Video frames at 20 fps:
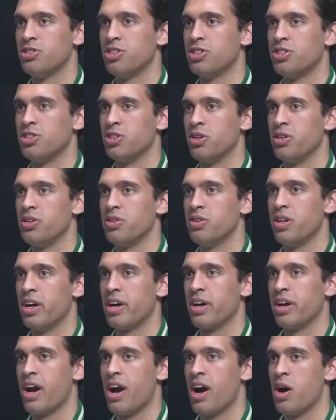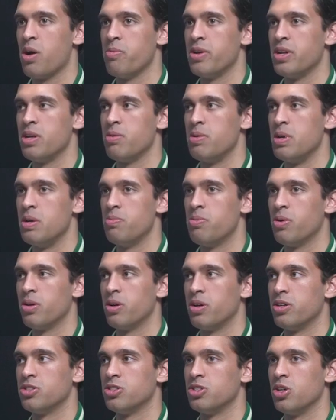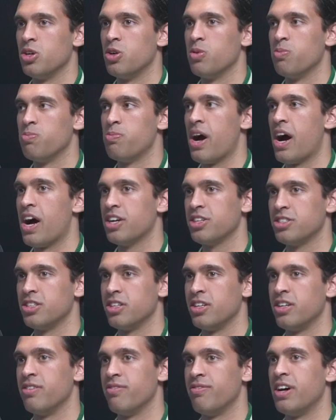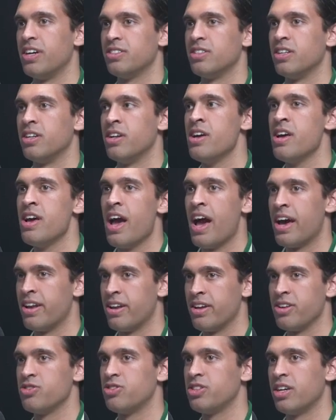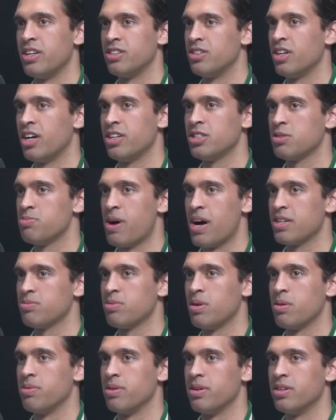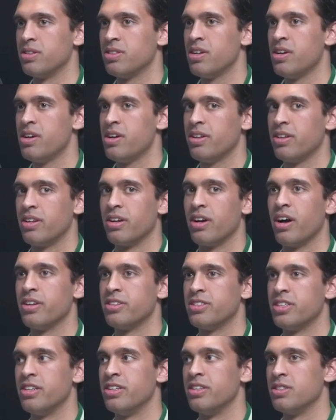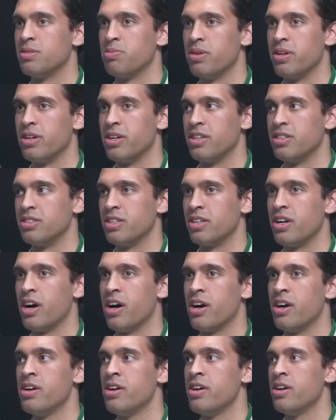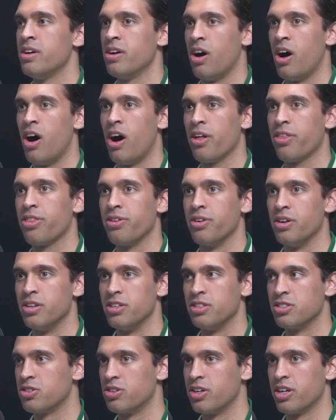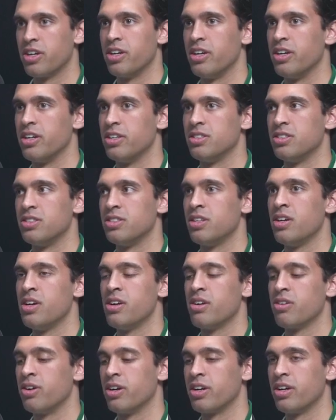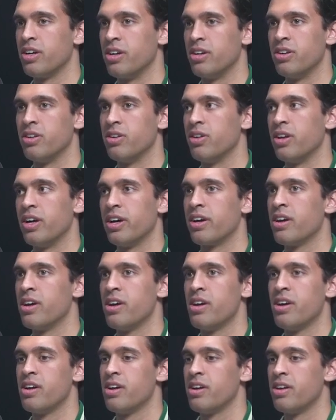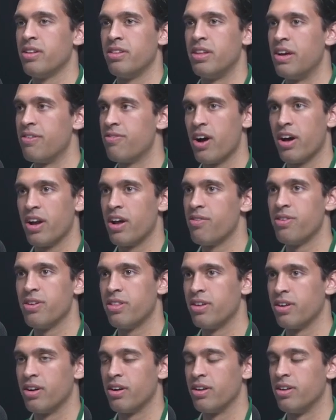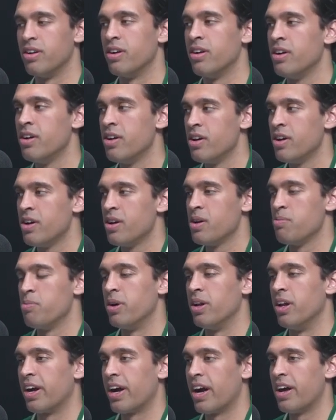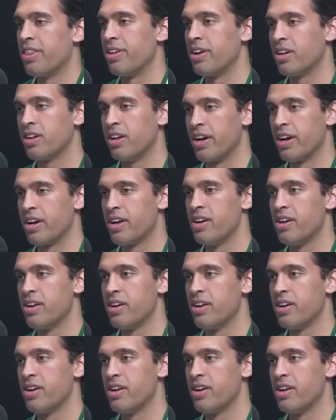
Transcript: to show you like how many people are so passionate, invested, and like you said, it's not just basketball players. They got tennis players, they Soccer, got cricket. authors, crickets, cricket. You know, like everything. They've got everything on there. Mm -hmm. But like I think like